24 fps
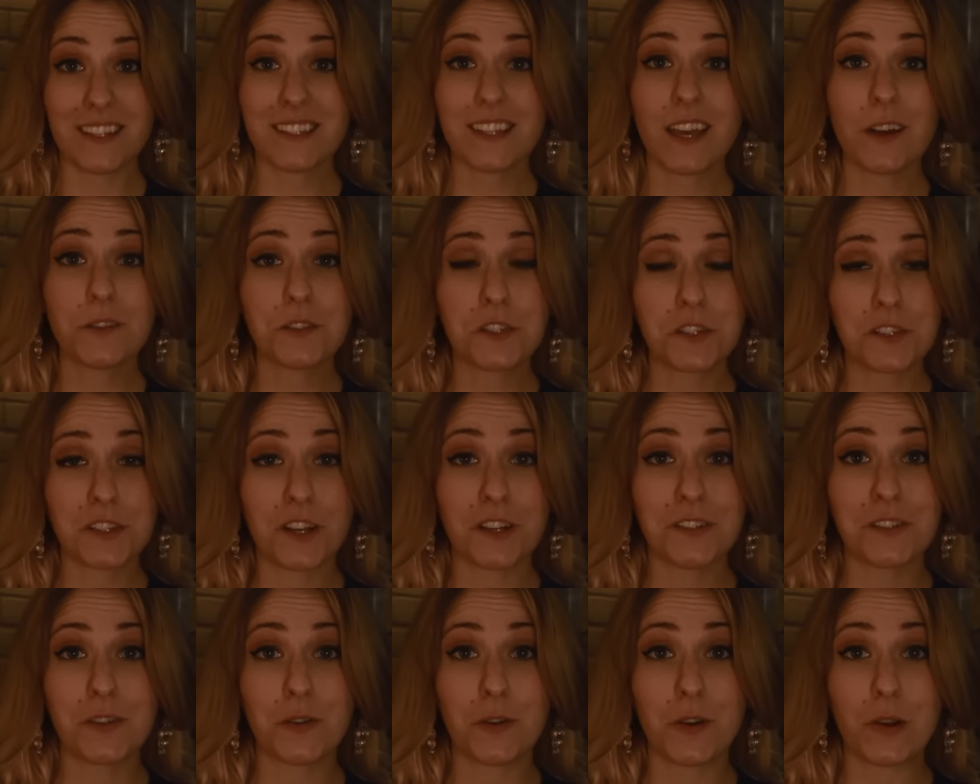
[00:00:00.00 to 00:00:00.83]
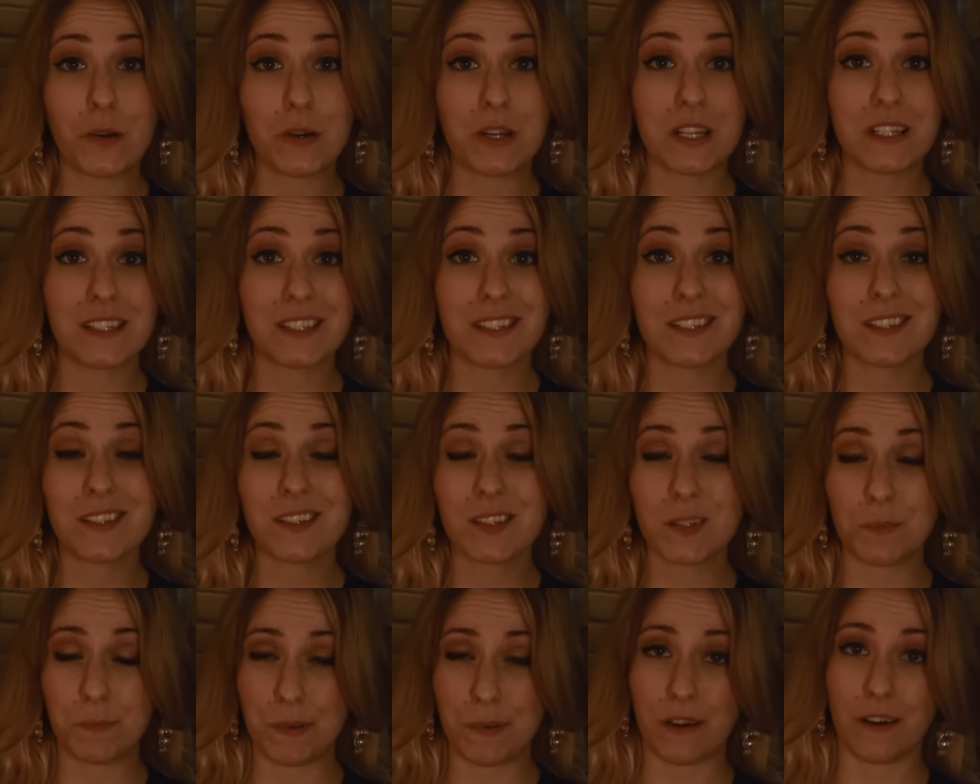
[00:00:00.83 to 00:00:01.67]
This house is also known as the
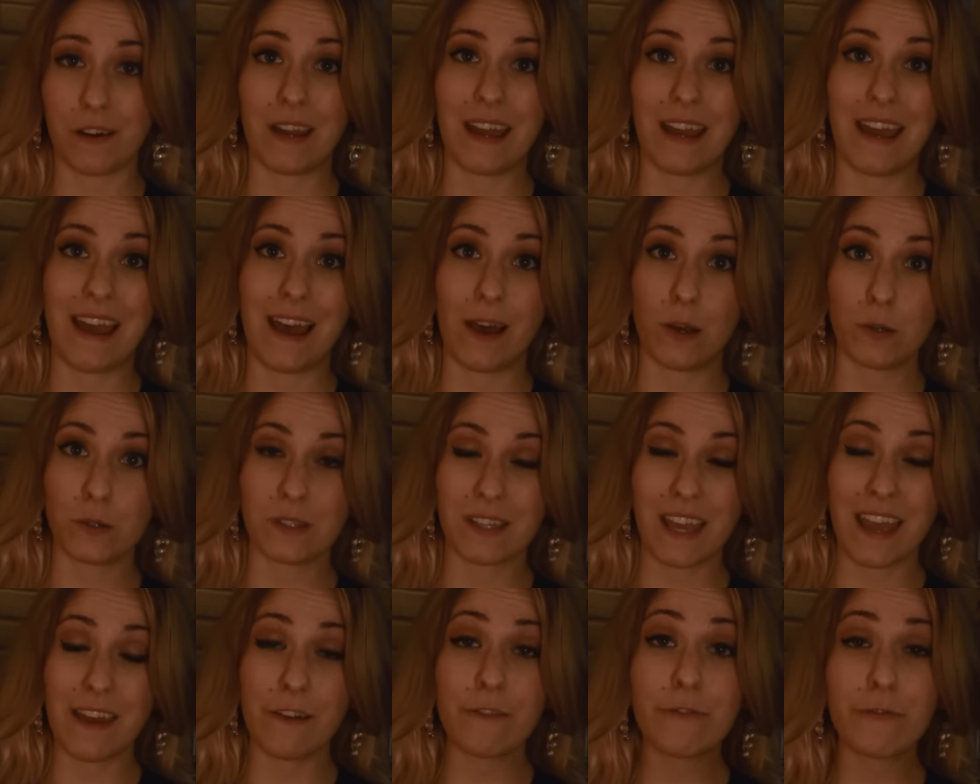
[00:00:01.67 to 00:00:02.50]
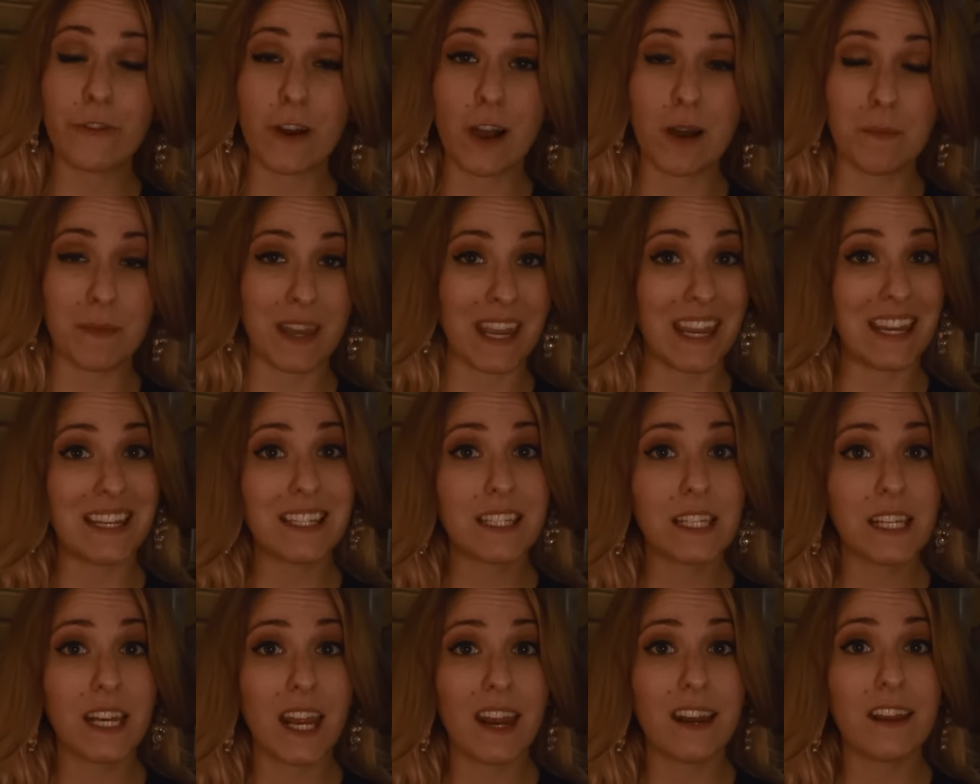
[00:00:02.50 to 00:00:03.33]
Spirit House and from
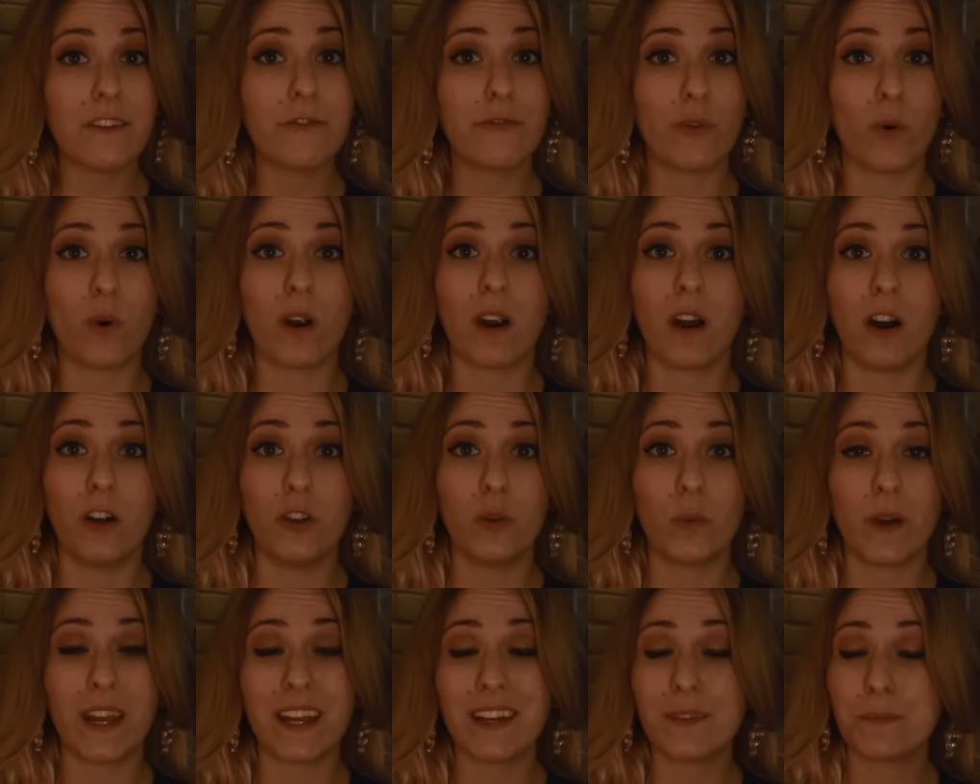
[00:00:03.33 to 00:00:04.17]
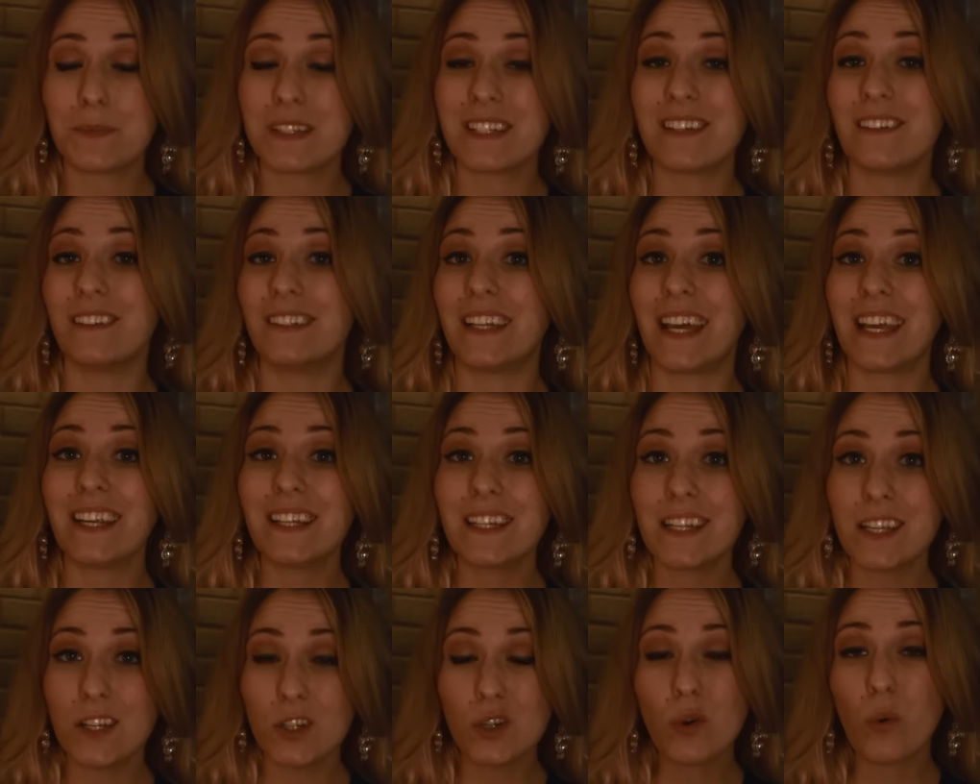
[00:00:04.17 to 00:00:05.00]
1884 all the way up till
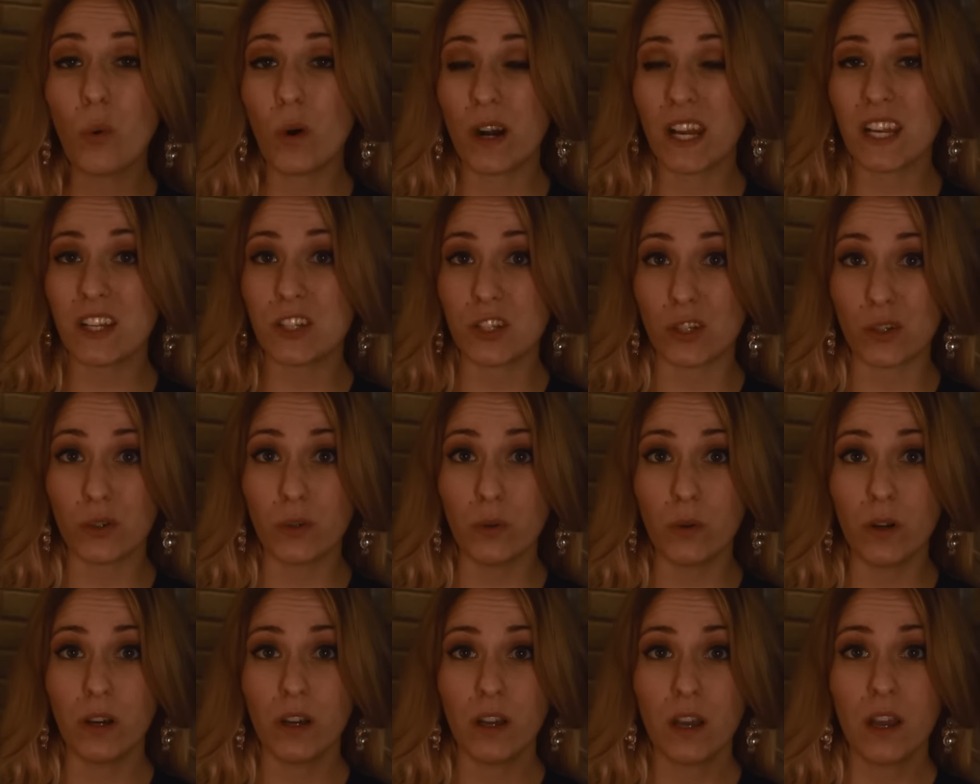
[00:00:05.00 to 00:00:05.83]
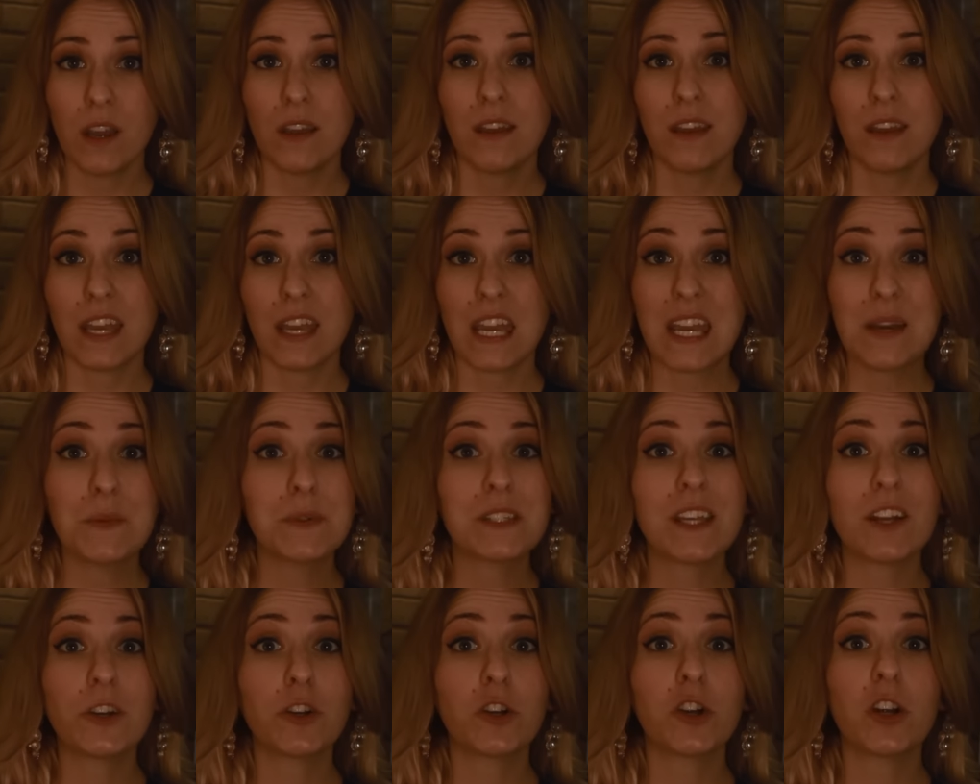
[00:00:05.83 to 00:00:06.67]
1922, it
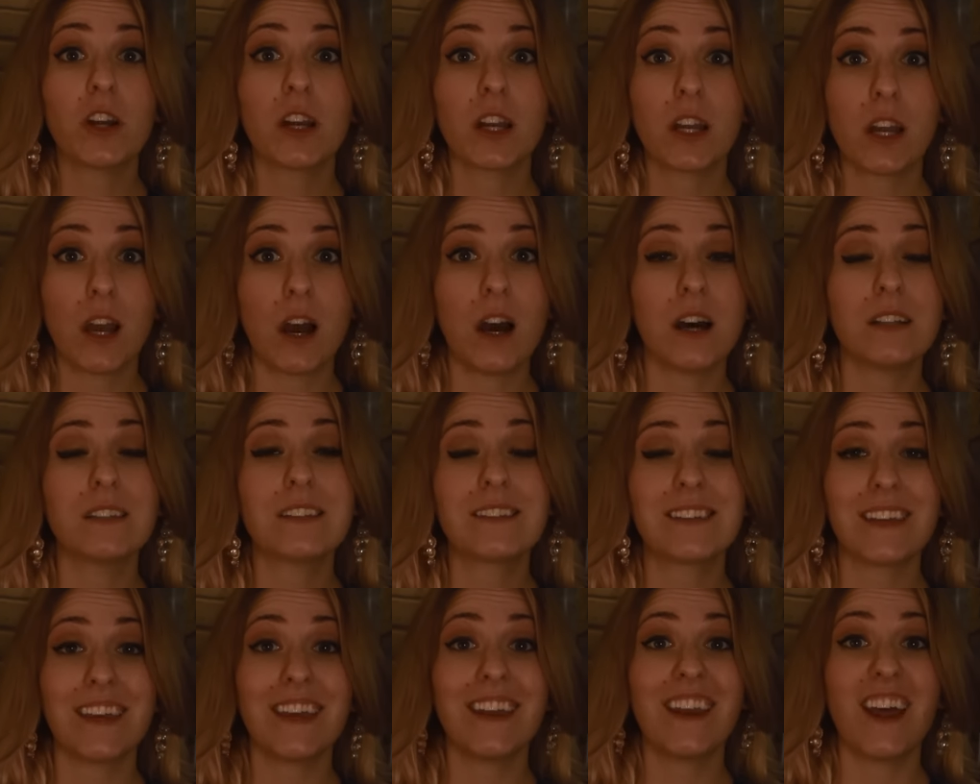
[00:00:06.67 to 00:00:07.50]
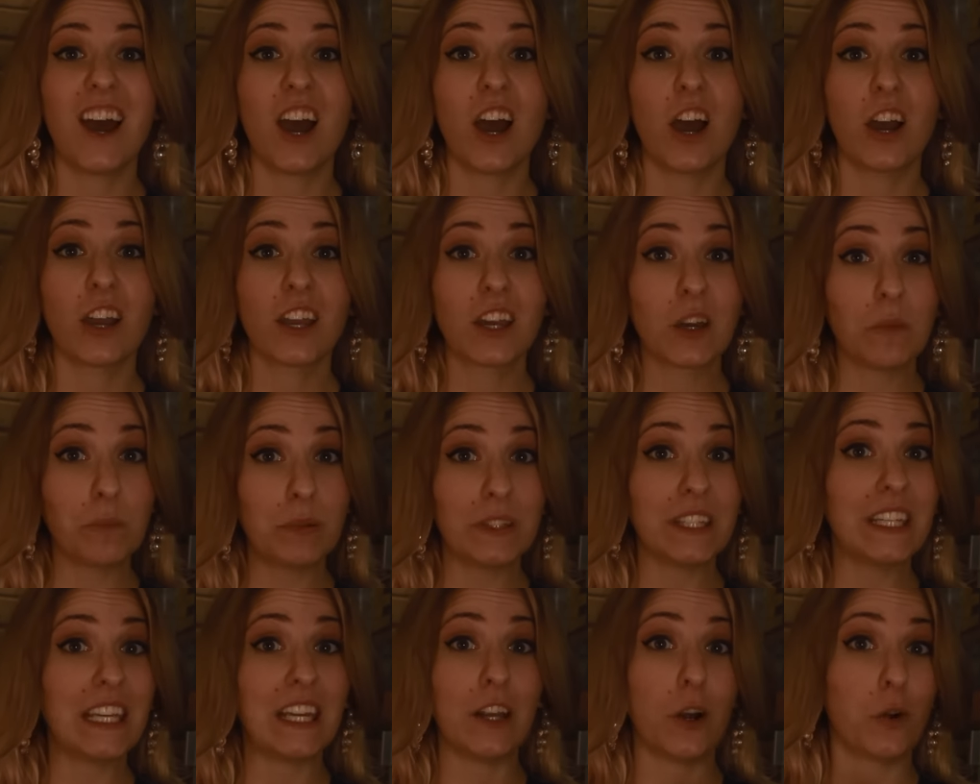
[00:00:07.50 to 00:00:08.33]
was under constant,
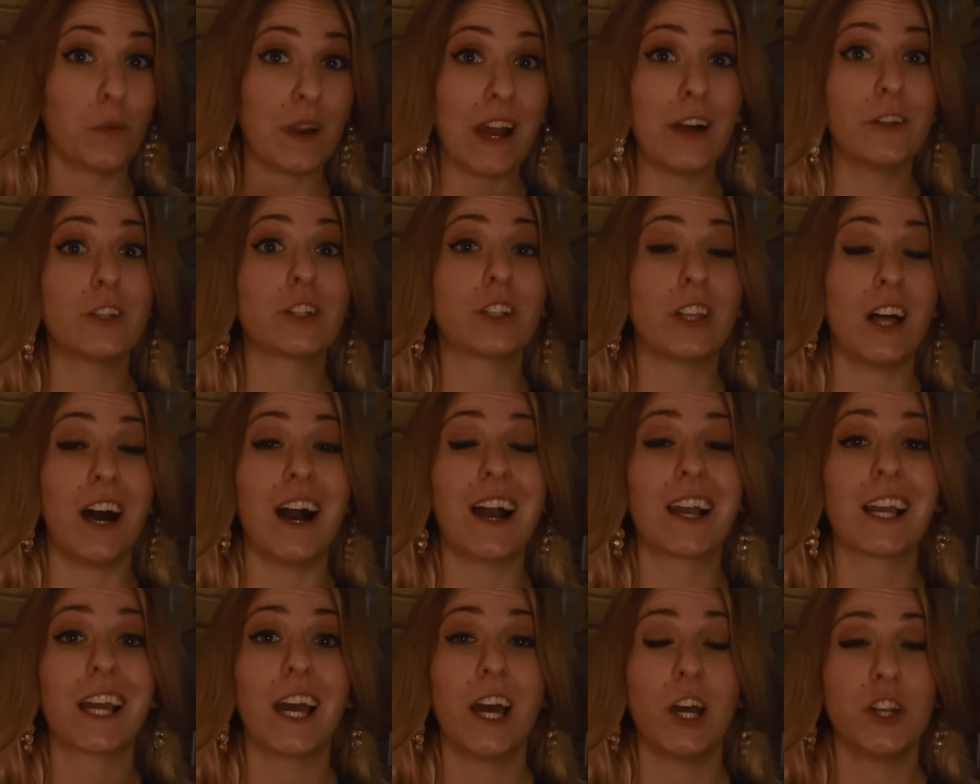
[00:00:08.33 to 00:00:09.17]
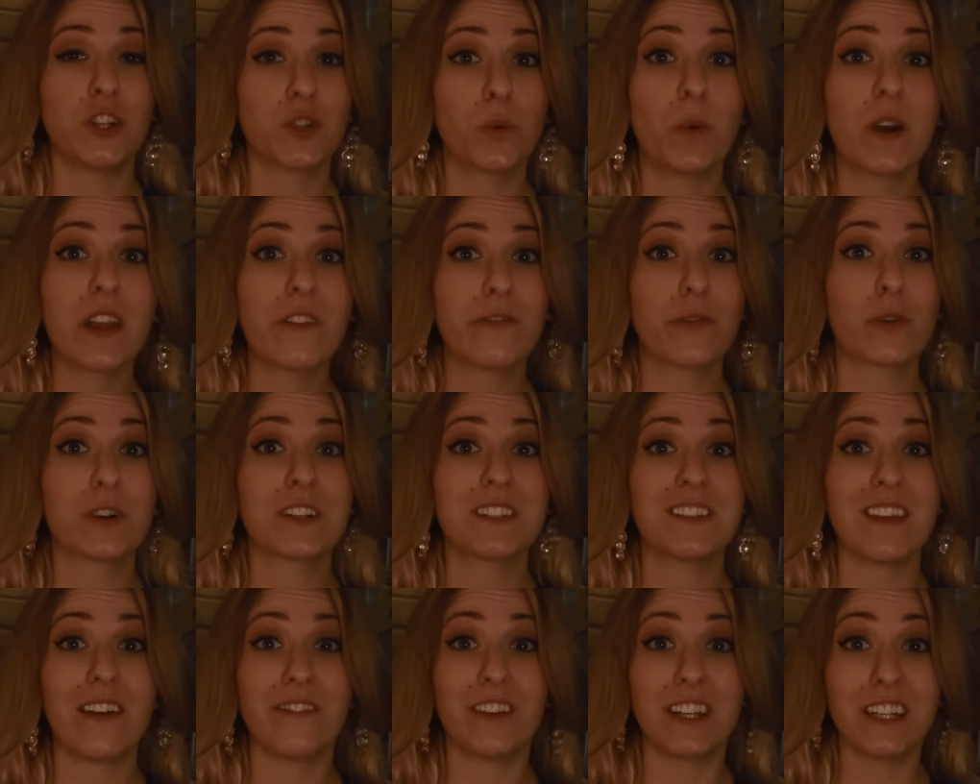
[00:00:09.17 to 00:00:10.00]
complete, around the clock,
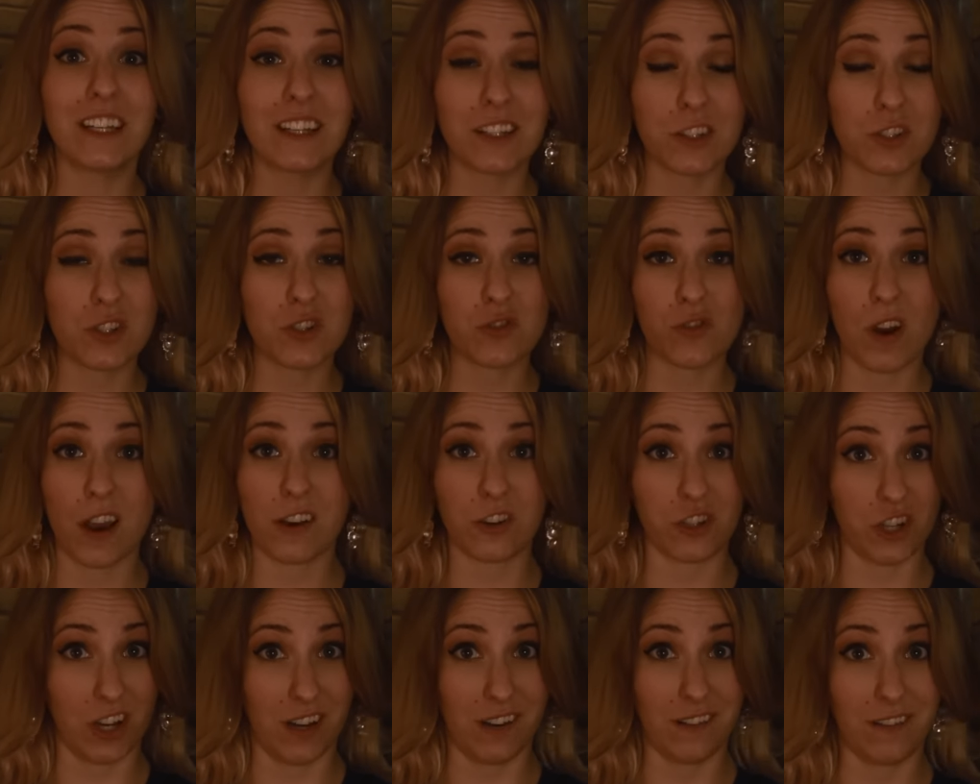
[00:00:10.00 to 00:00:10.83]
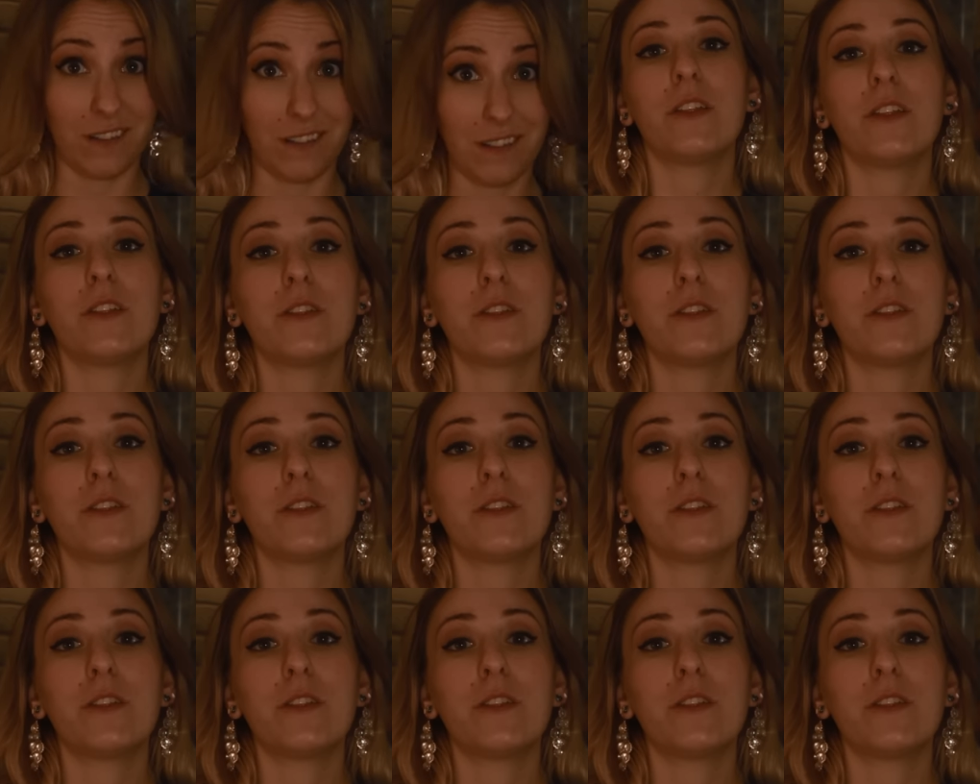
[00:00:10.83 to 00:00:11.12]
24-7 construction.